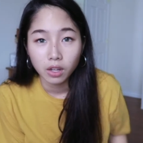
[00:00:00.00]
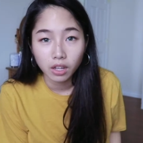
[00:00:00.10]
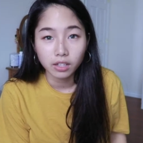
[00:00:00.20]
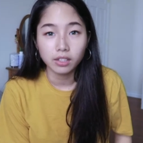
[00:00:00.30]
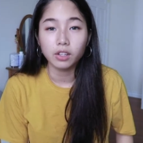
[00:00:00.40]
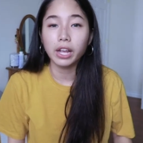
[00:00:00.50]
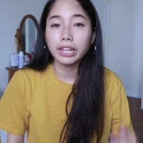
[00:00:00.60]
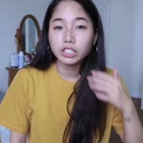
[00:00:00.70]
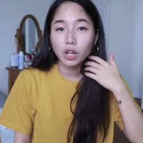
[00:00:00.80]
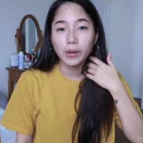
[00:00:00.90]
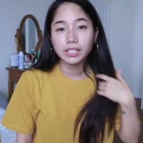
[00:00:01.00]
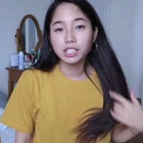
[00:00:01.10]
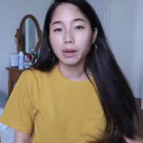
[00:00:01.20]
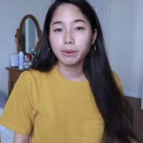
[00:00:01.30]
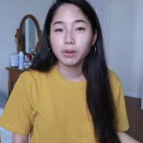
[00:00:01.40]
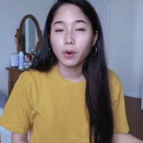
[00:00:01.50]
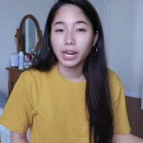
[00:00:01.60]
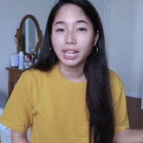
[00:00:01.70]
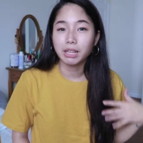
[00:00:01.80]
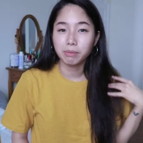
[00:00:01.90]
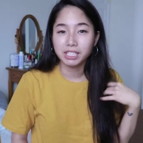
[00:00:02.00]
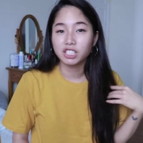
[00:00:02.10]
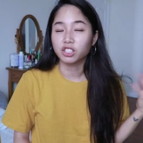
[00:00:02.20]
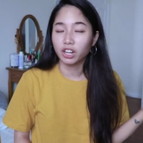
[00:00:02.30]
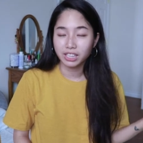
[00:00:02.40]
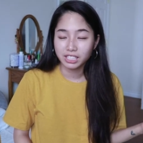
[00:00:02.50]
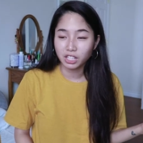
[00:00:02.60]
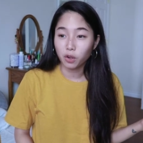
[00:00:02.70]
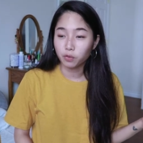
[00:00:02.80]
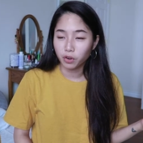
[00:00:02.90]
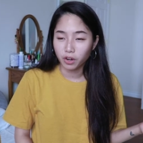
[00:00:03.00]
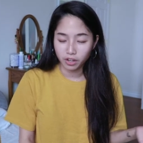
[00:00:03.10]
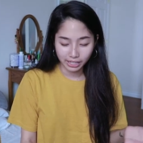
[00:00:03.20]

Uh, okay, so it stopped recording. Let me just start this over